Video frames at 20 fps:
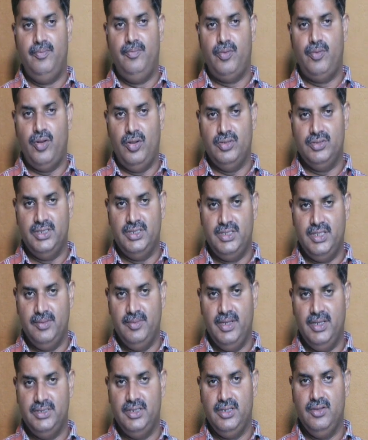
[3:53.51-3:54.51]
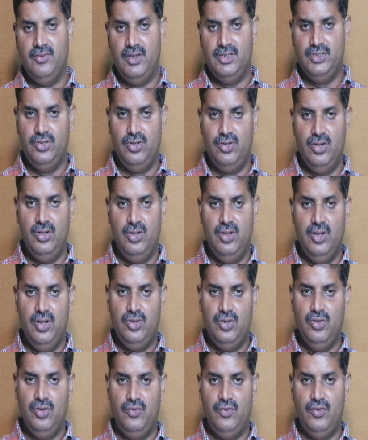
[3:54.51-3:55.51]
process image in
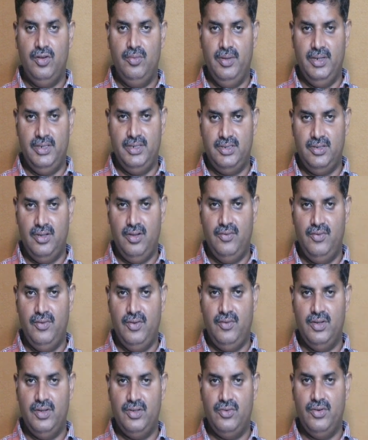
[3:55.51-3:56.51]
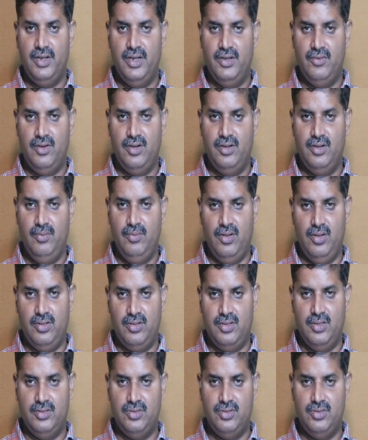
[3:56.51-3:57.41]
1024 bits of 128 word block,